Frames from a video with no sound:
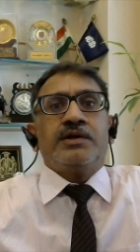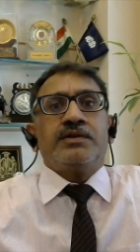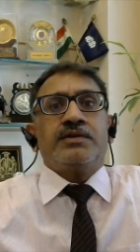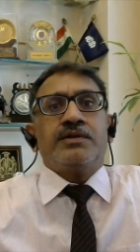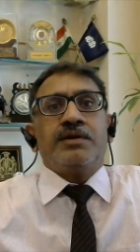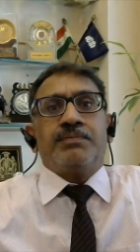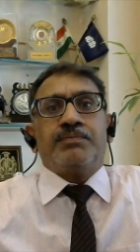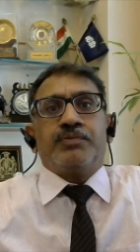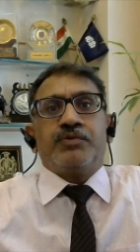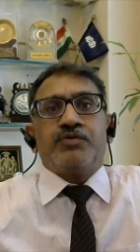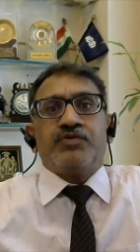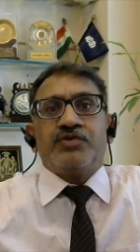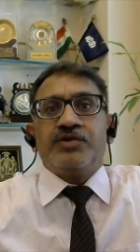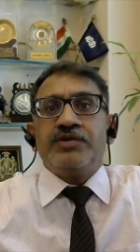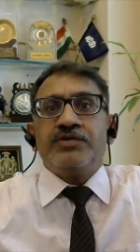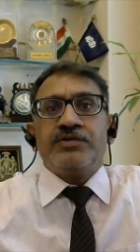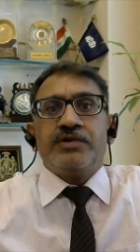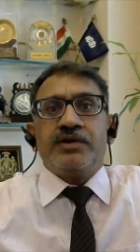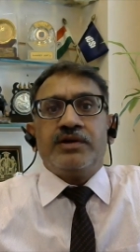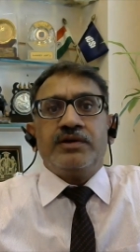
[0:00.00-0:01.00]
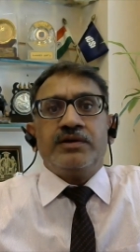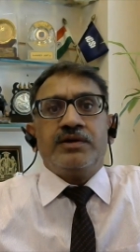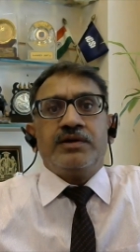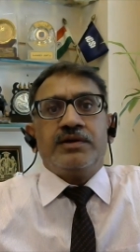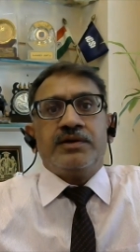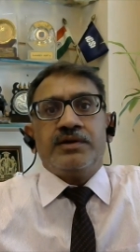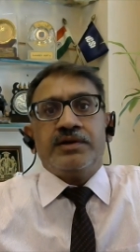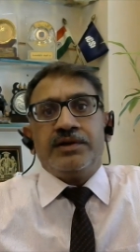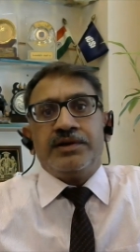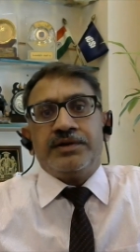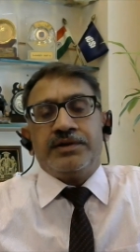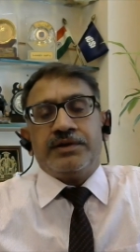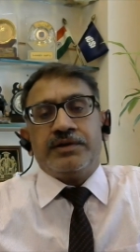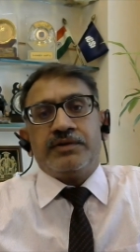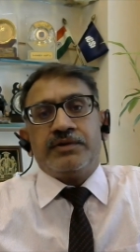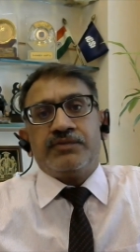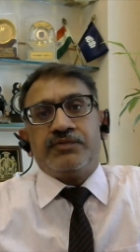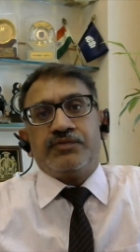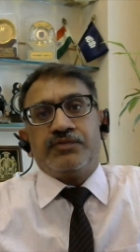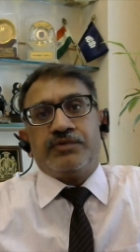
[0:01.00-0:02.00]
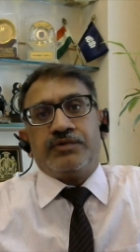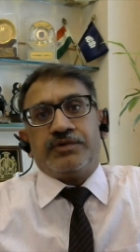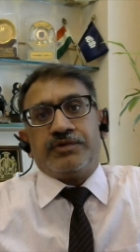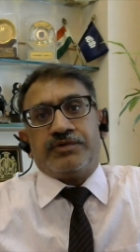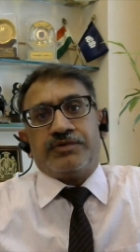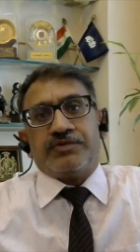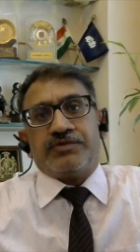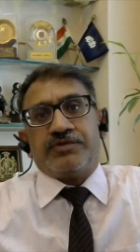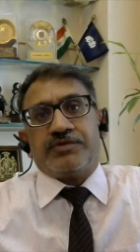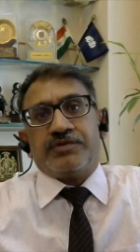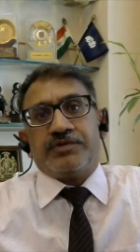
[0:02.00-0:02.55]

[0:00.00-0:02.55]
the procedural related frauds.